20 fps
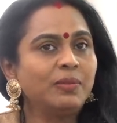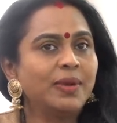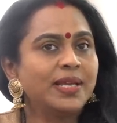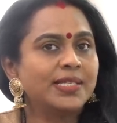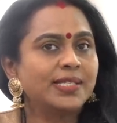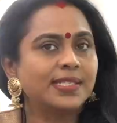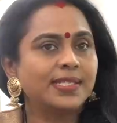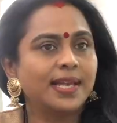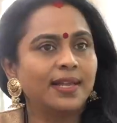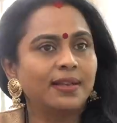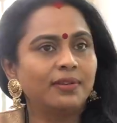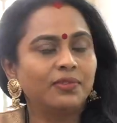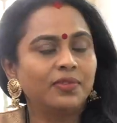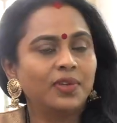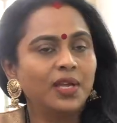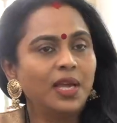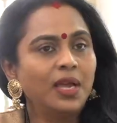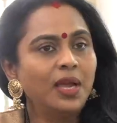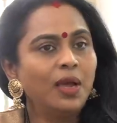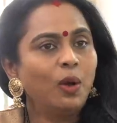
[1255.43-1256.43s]
myself.
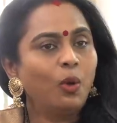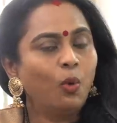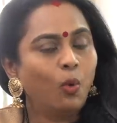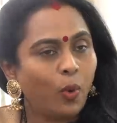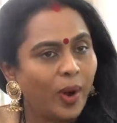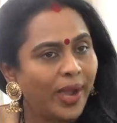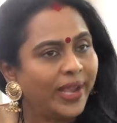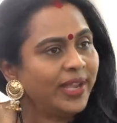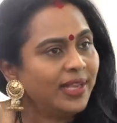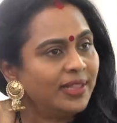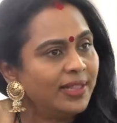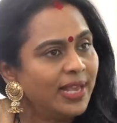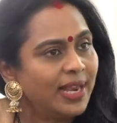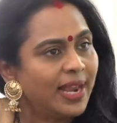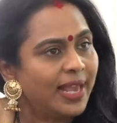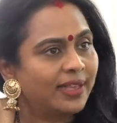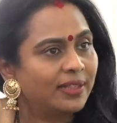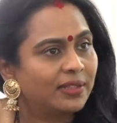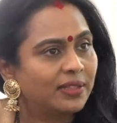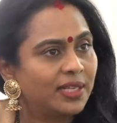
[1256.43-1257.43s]
Why are they
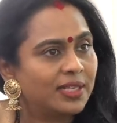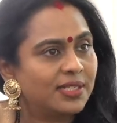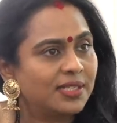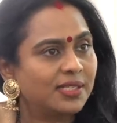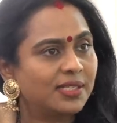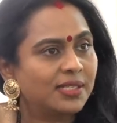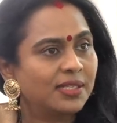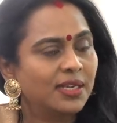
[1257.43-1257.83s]
like this?